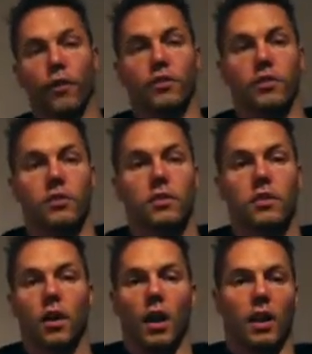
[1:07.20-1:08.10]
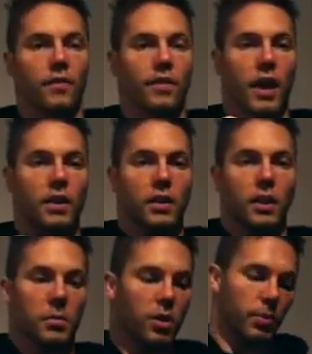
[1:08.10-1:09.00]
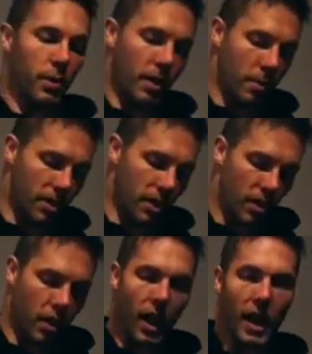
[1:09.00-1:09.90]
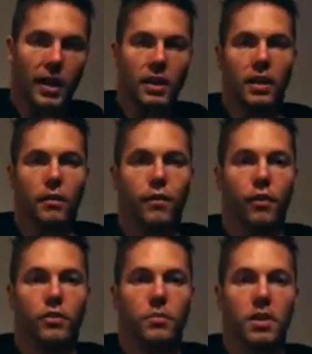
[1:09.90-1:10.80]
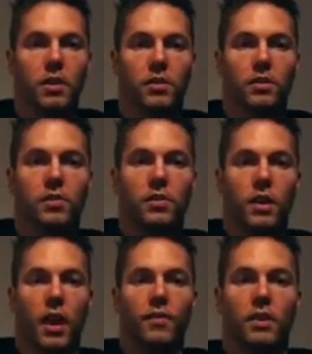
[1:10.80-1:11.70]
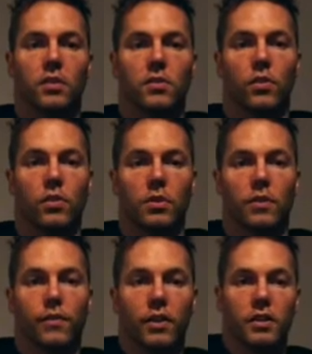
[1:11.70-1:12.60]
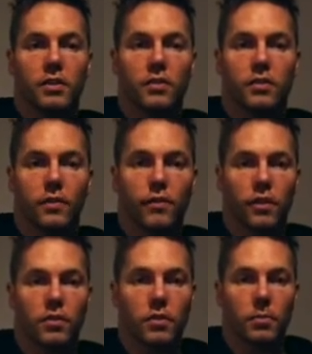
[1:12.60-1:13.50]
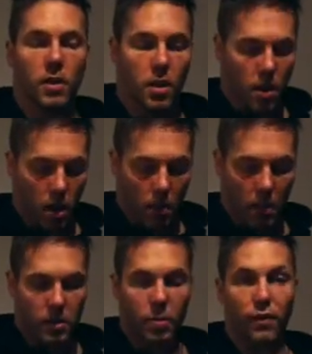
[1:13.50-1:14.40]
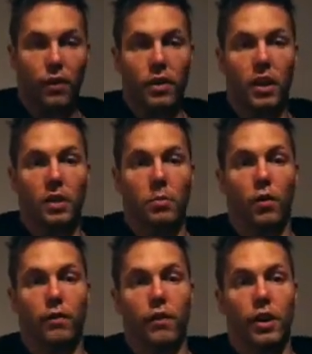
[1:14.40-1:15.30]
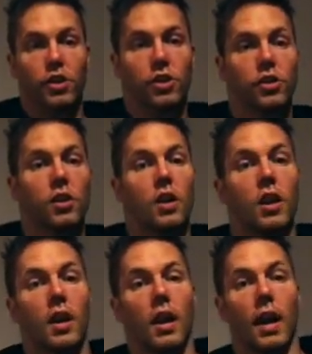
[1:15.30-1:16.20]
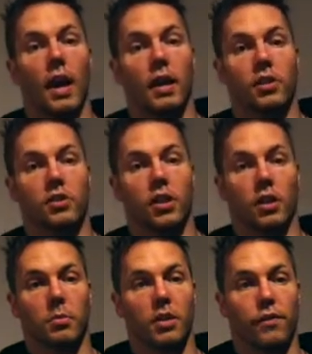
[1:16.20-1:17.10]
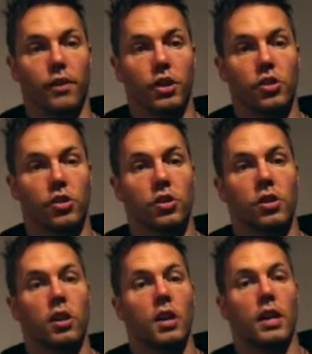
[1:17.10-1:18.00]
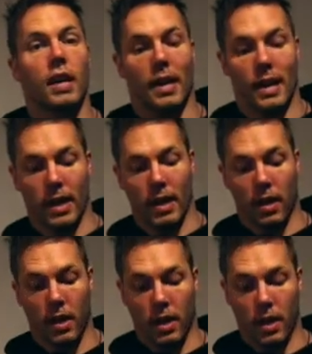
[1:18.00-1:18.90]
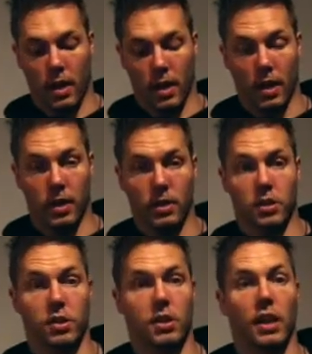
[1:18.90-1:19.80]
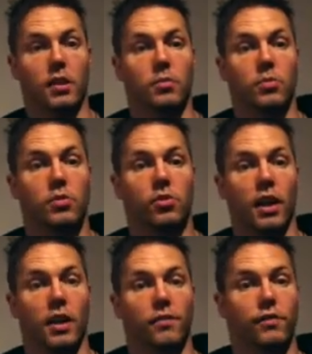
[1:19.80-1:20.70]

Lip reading: frozen. I love that in a meal prep company. I hate getting frozen meals and having to store them in the freezer and defrost them. I much prefer to get them all fresh and just chuck them in the fridge and just eat them straight out of the